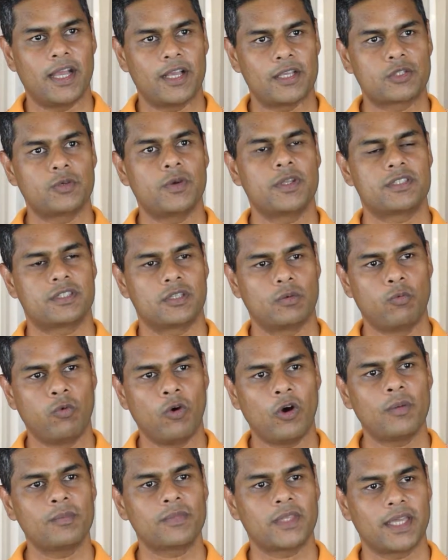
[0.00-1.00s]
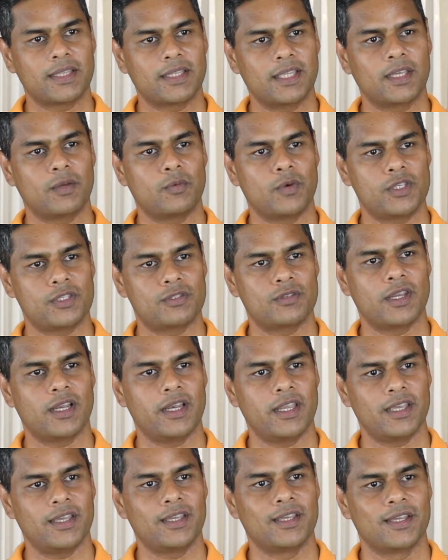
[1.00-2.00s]
So it's the warmth, I think, which
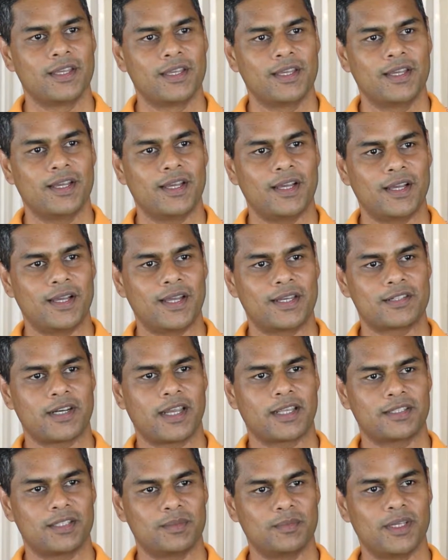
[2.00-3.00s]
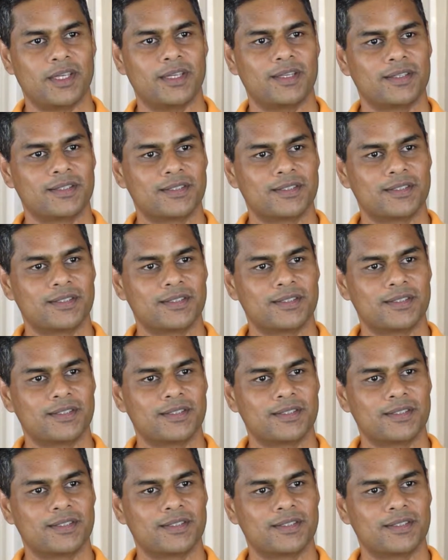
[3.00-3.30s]
really attracted me.